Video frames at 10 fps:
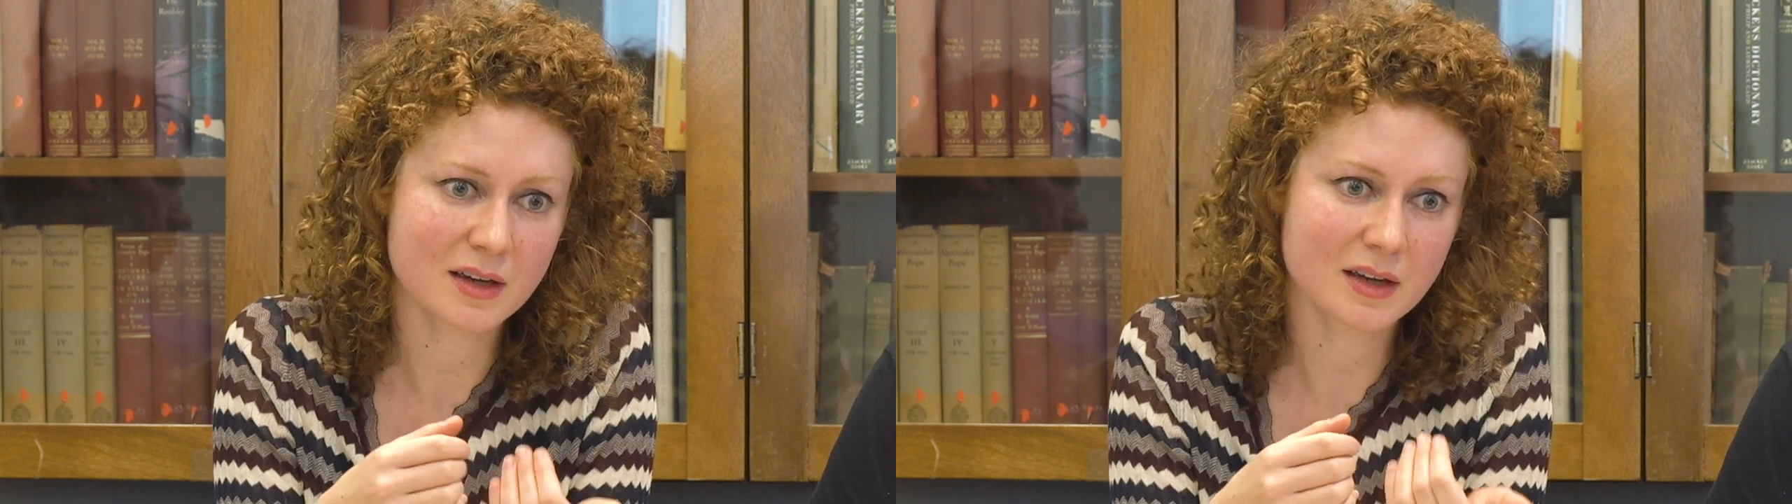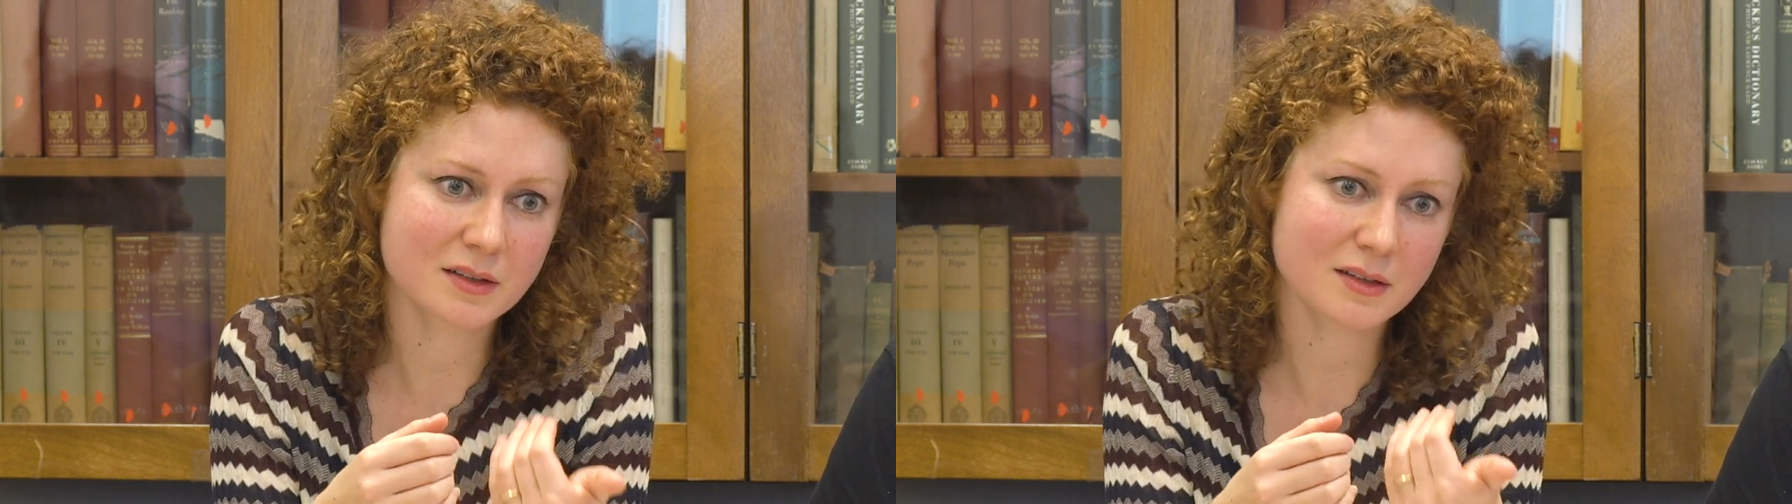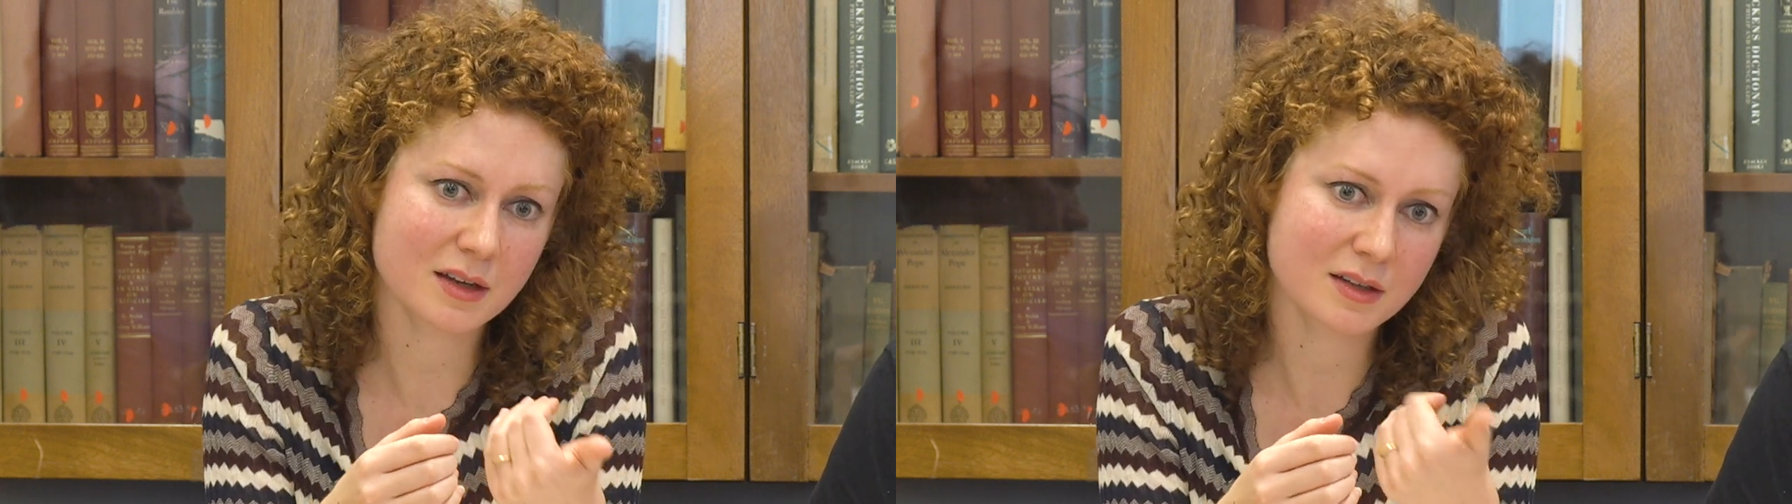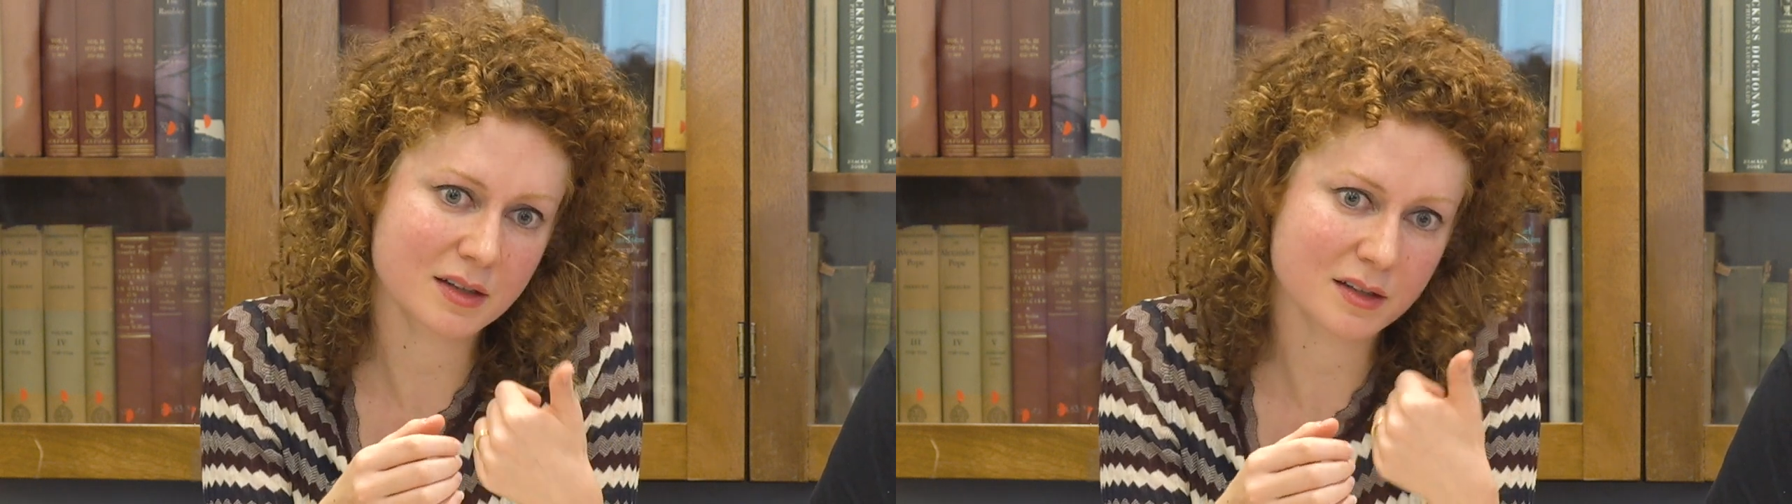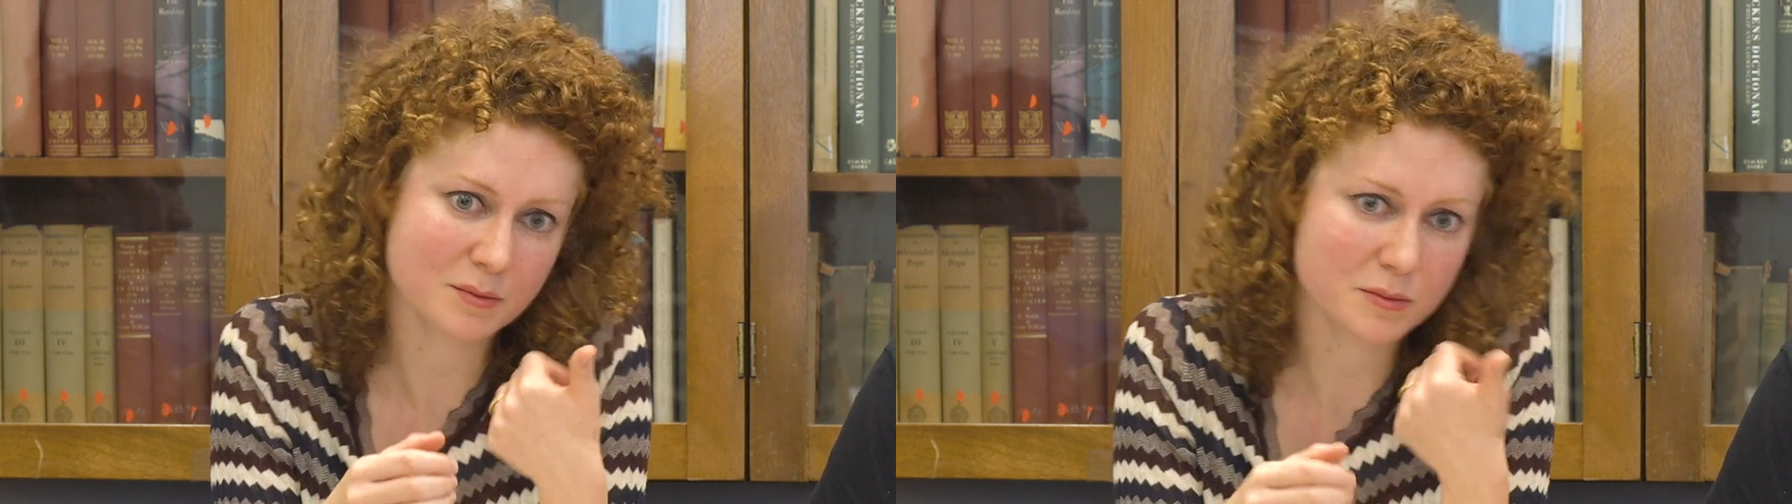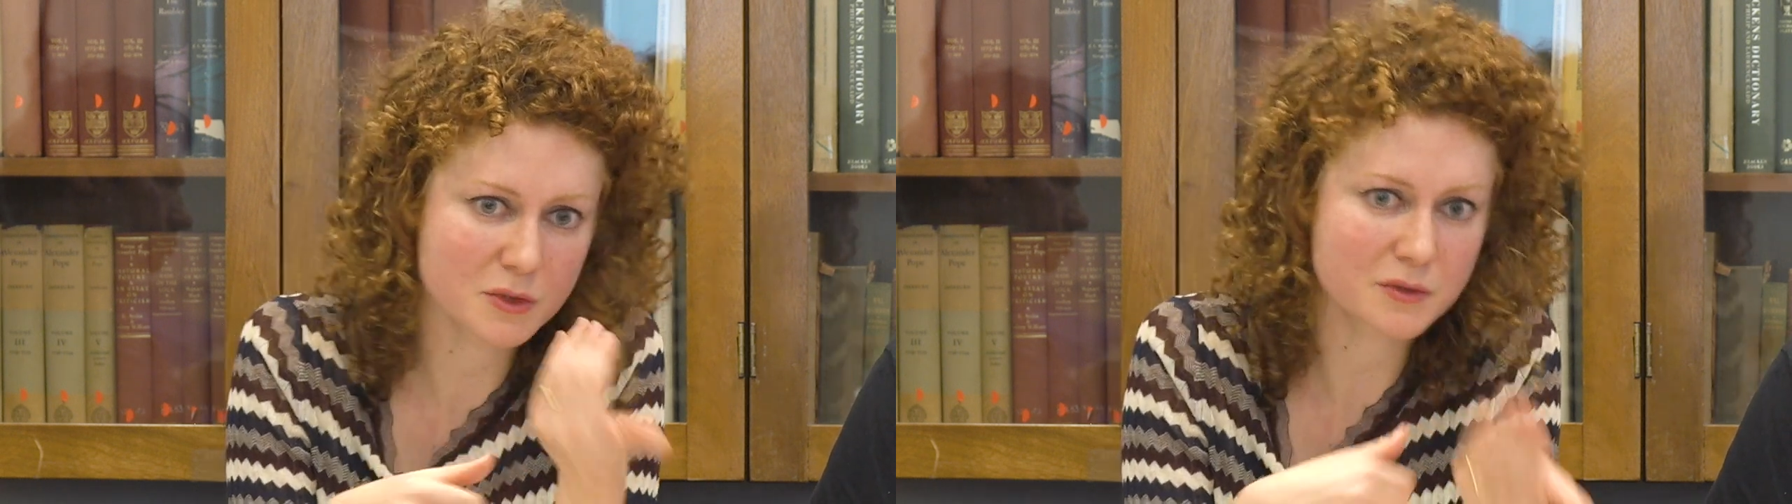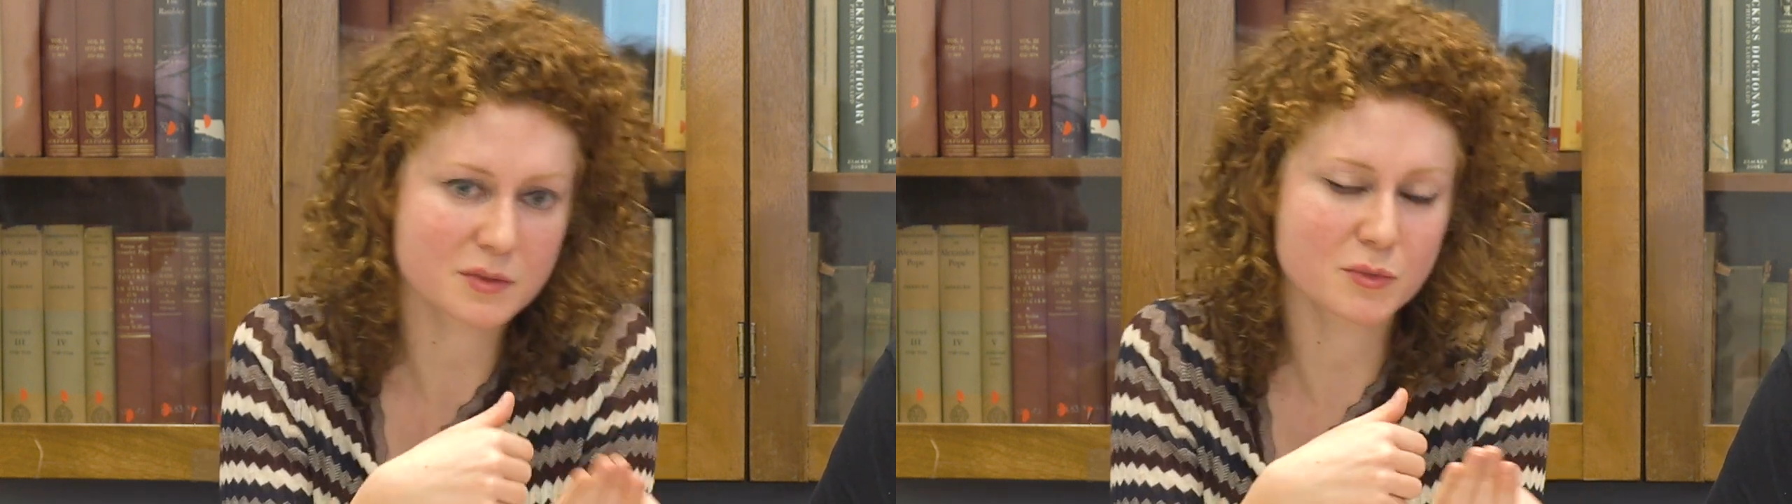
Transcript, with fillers: and, and it moves